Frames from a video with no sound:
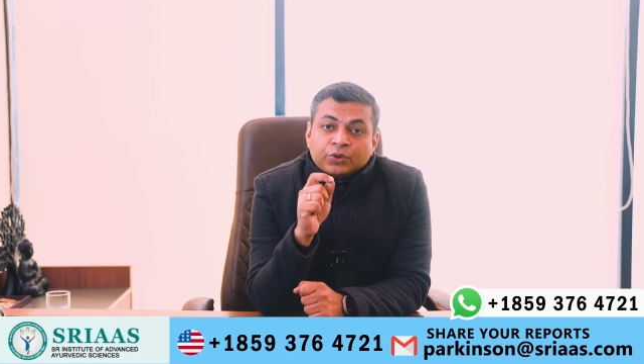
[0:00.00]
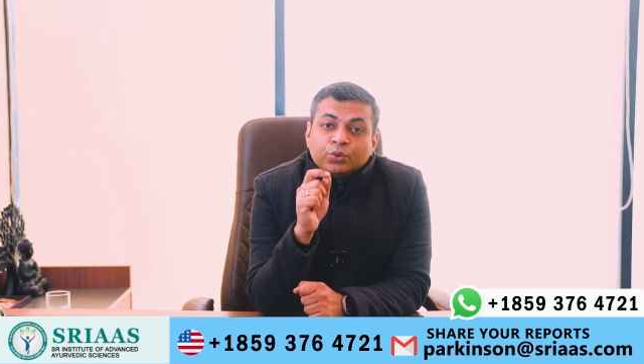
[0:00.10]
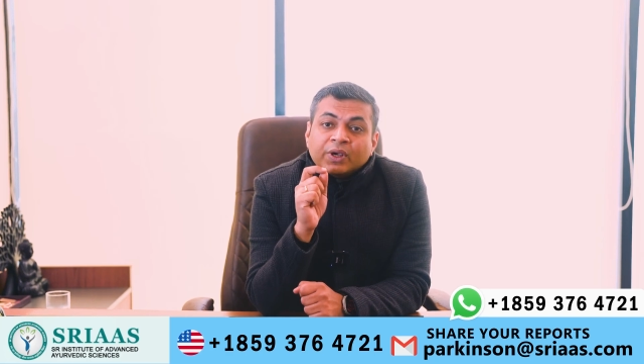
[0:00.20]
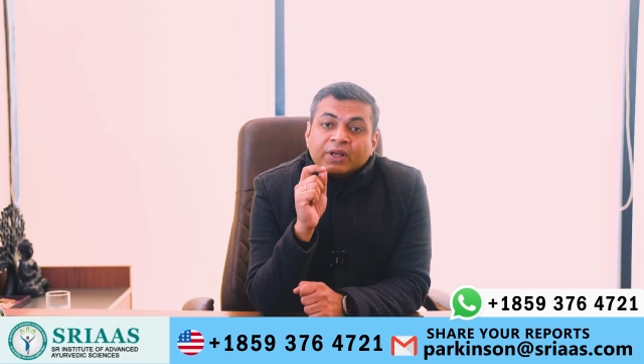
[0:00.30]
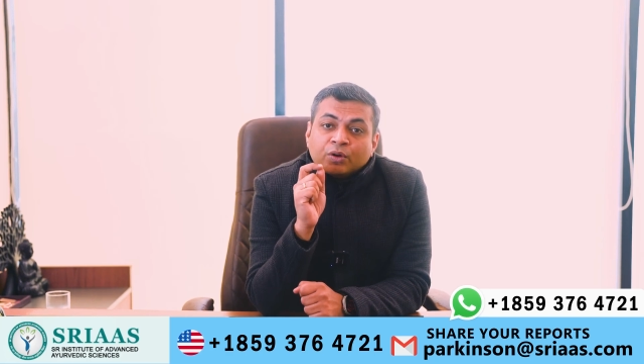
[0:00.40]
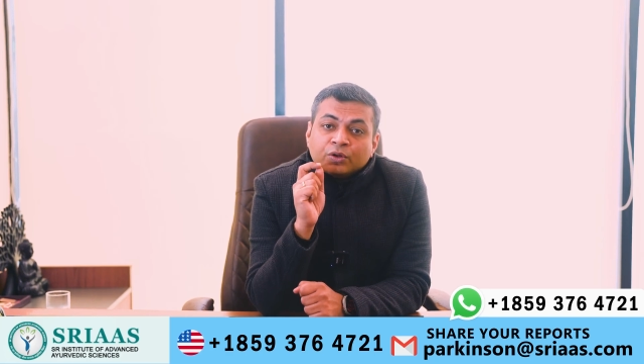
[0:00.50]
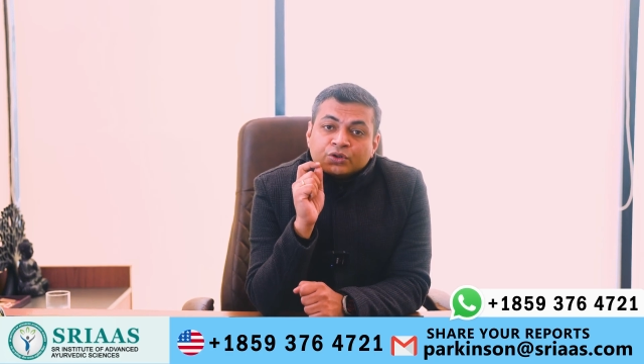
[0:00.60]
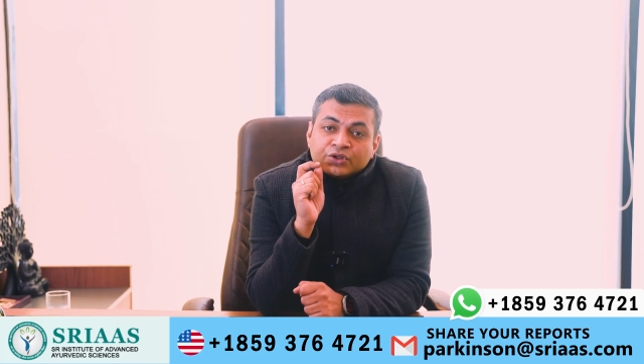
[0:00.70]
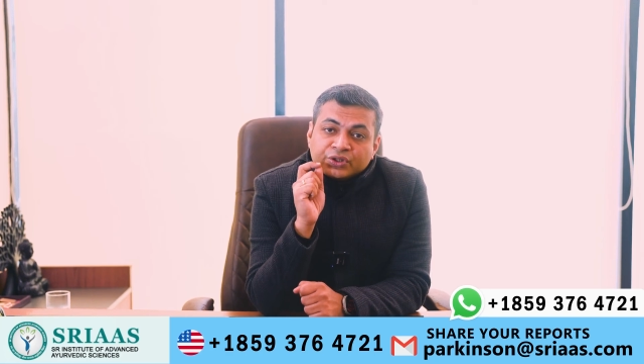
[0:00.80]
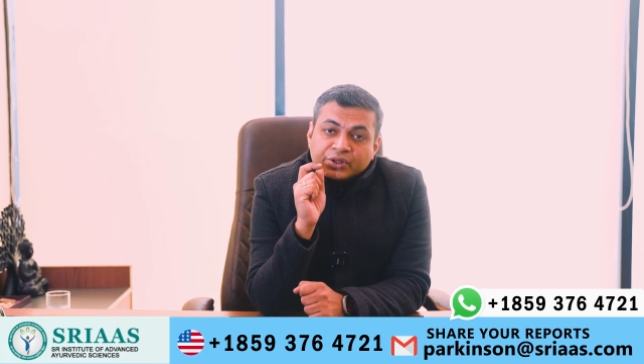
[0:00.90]
You can
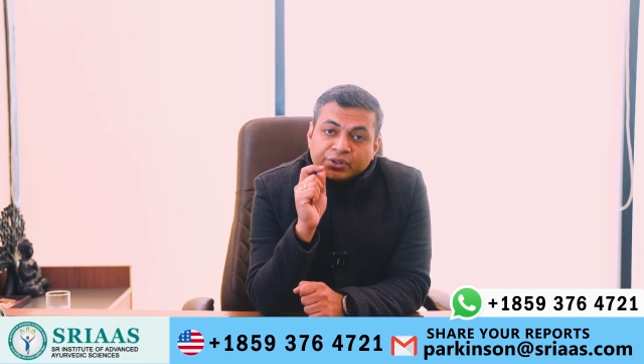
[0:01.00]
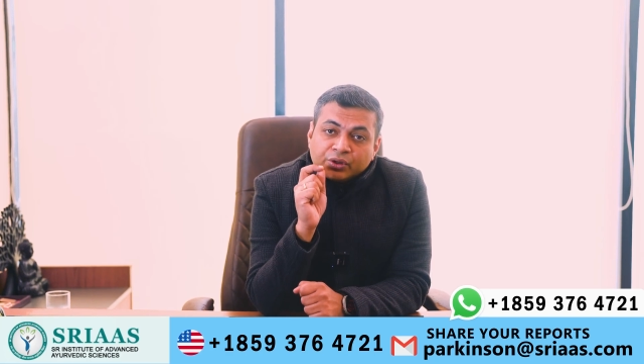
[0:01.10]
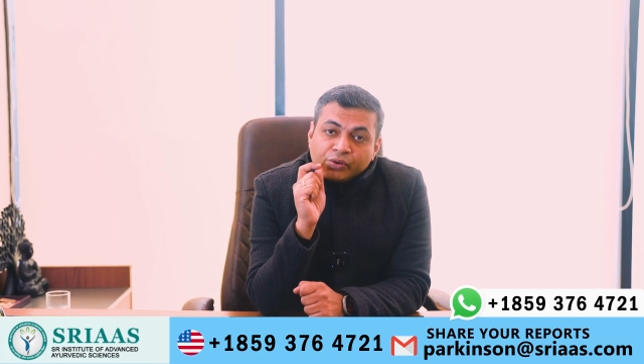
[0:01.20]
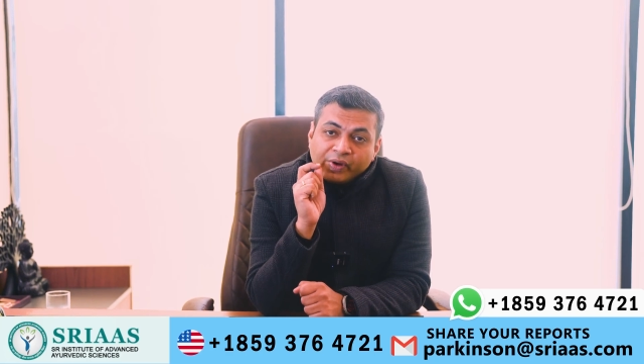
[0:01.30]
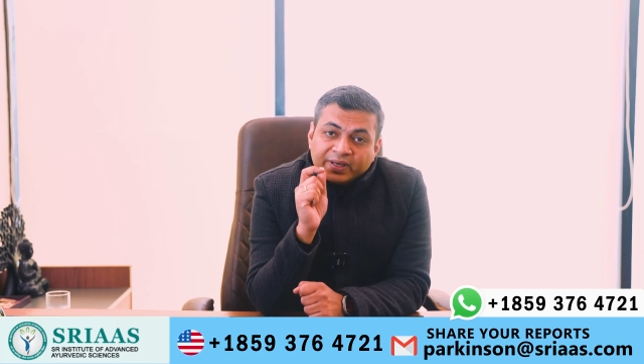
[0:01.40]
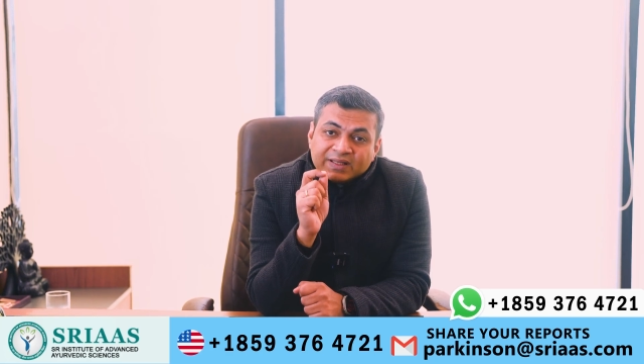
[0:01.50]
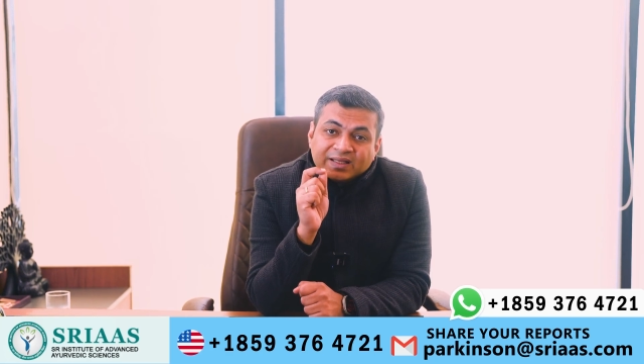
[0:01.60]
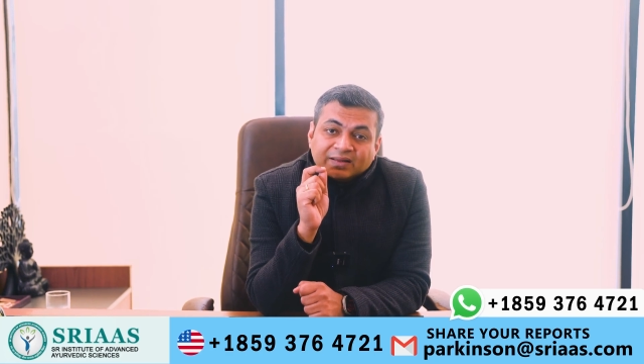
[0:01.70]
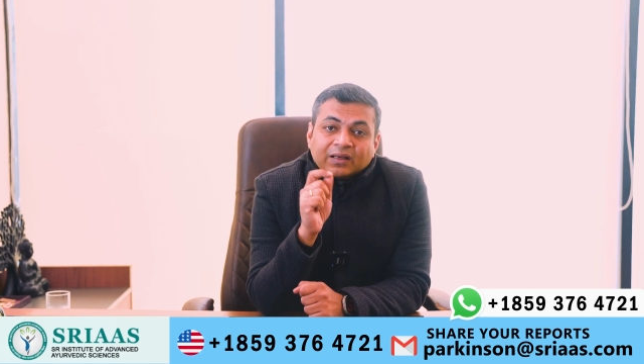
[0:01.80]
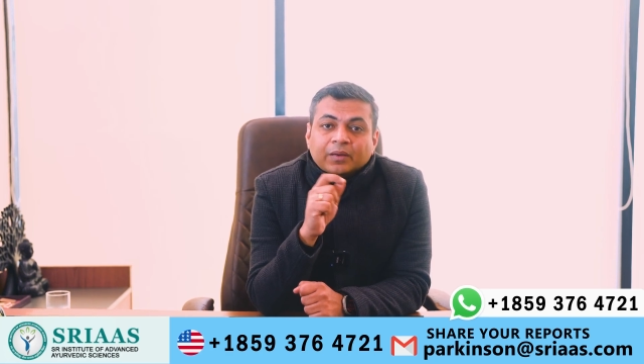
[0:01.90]
also share your queries
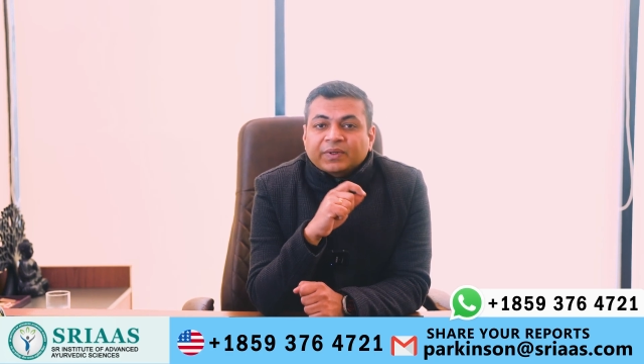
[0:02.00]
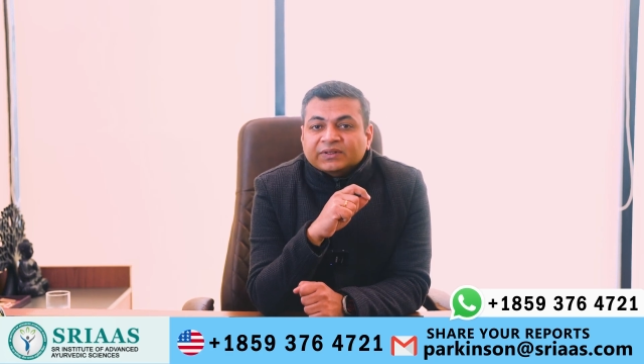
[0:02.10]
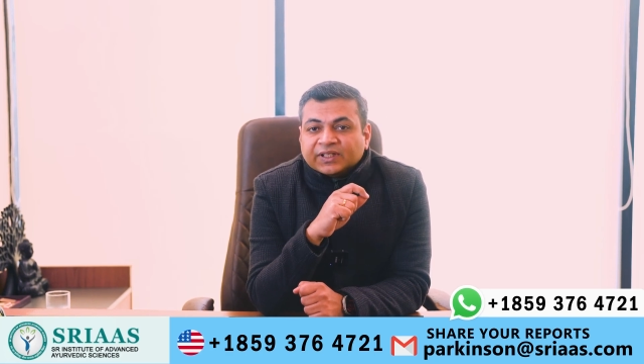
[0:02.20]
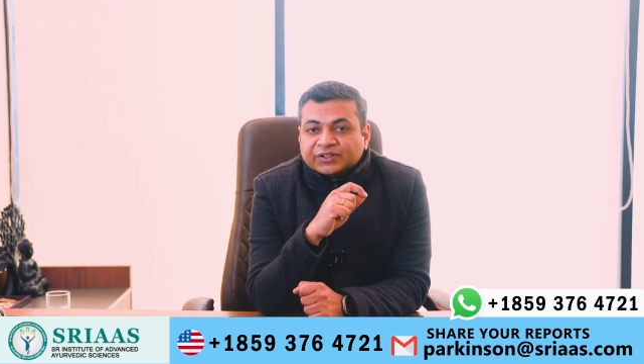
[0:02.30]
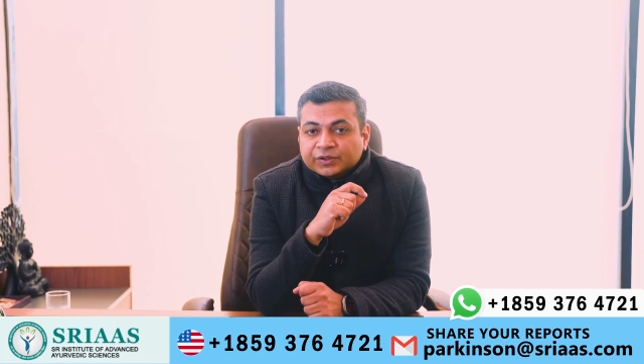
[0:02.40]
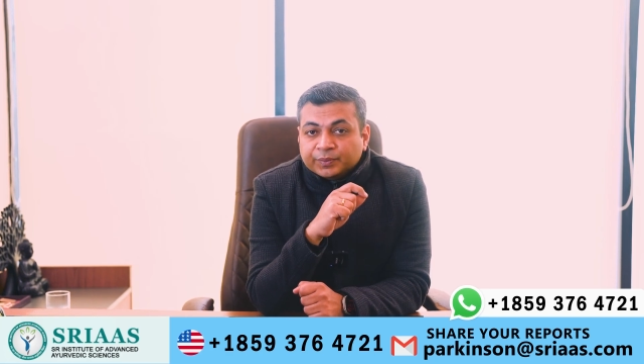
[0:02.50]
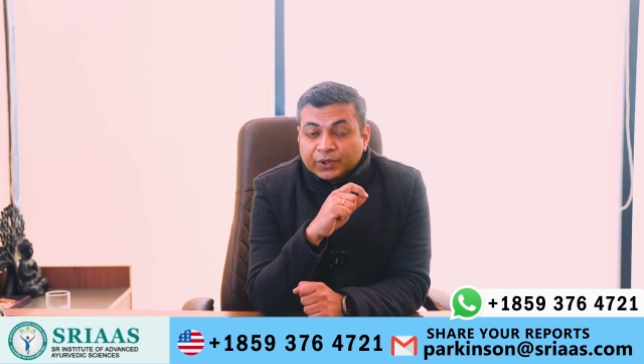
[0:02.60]
in the comment section